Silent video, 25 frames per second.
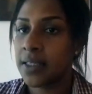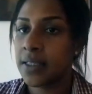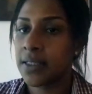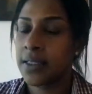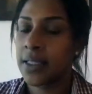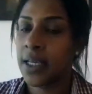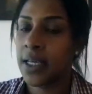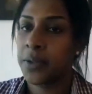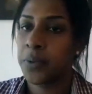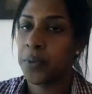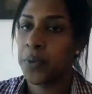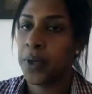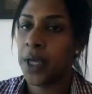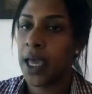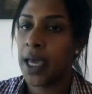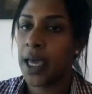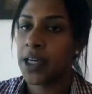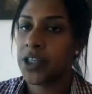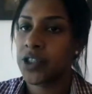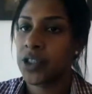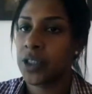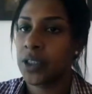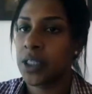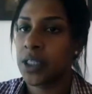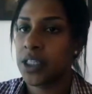that we
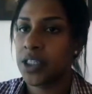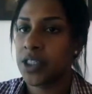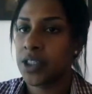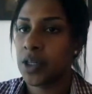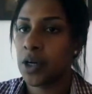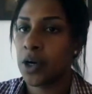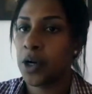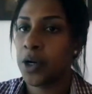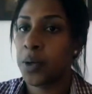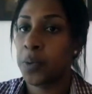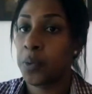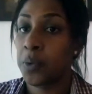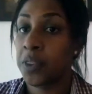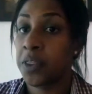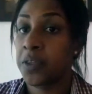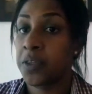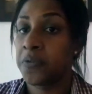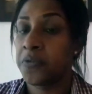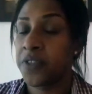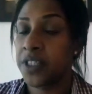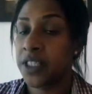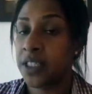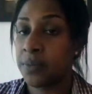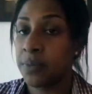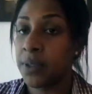actually start with the
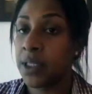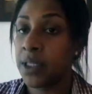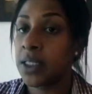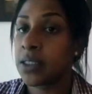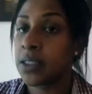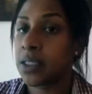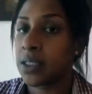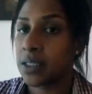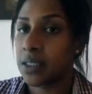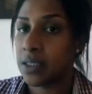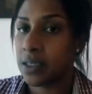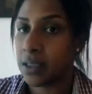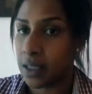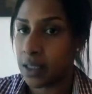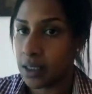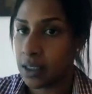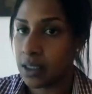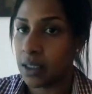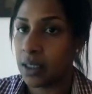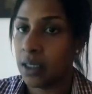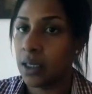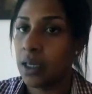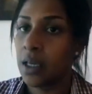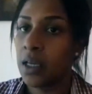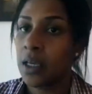feasibility
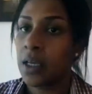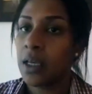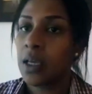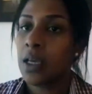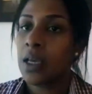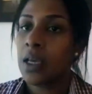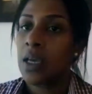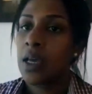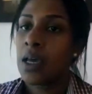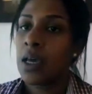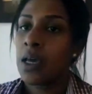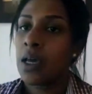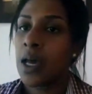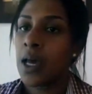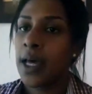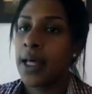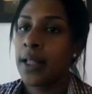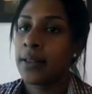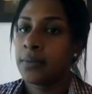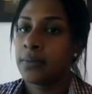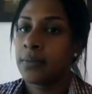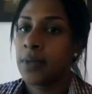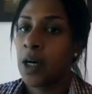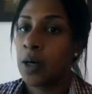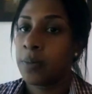study. And
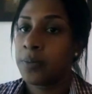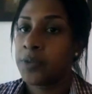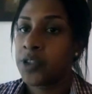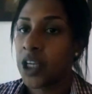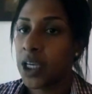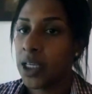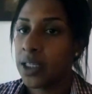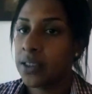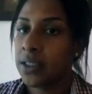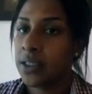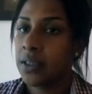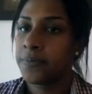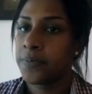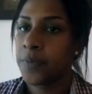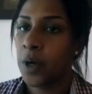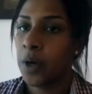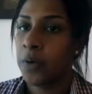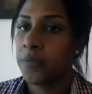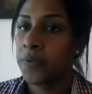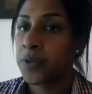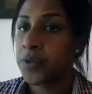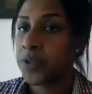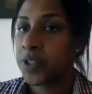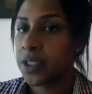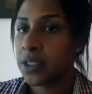objective of
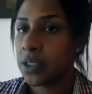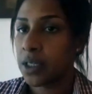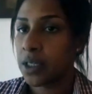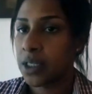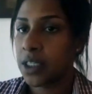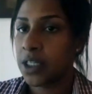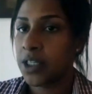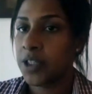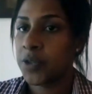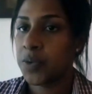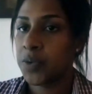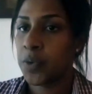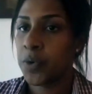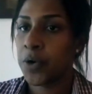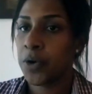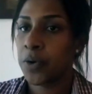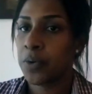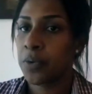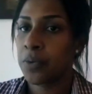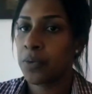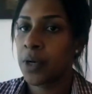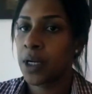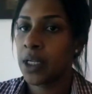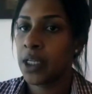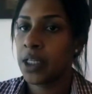those studies were
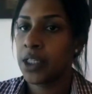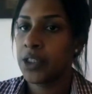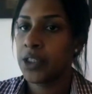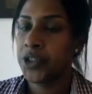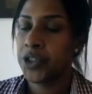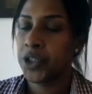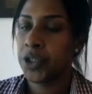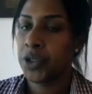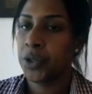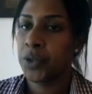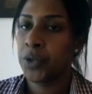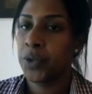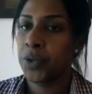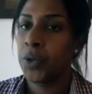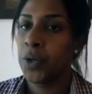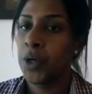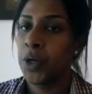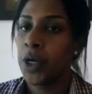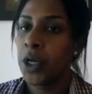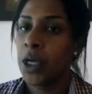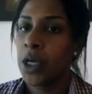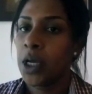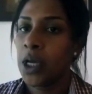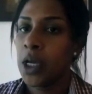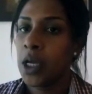really to
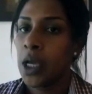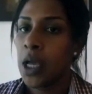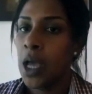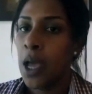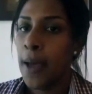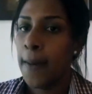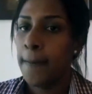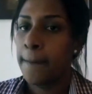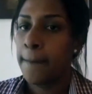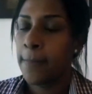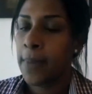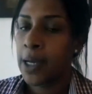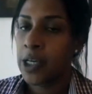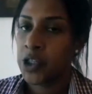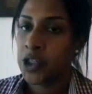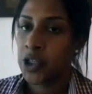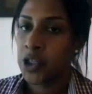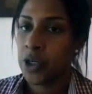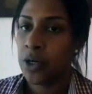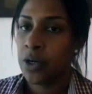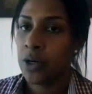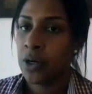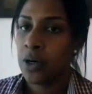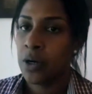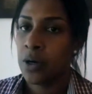
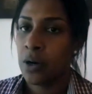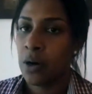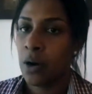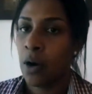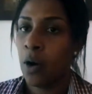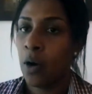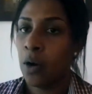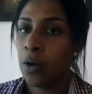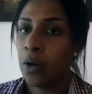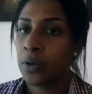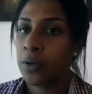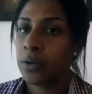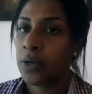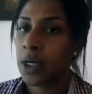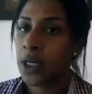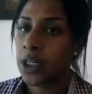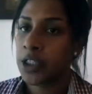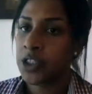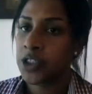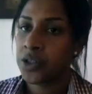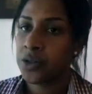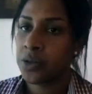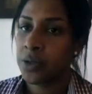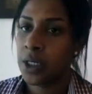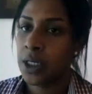measure all
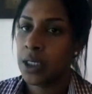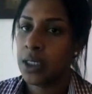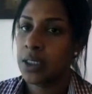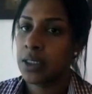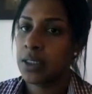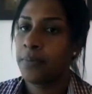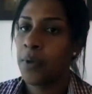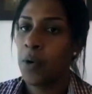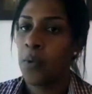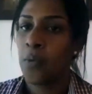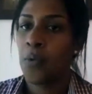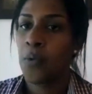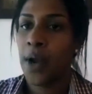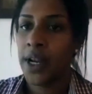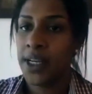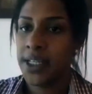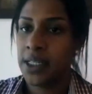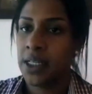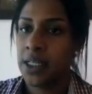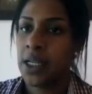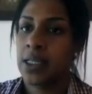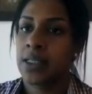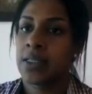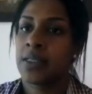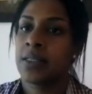countries'
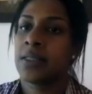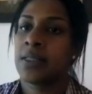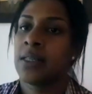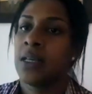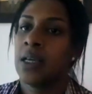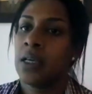readiness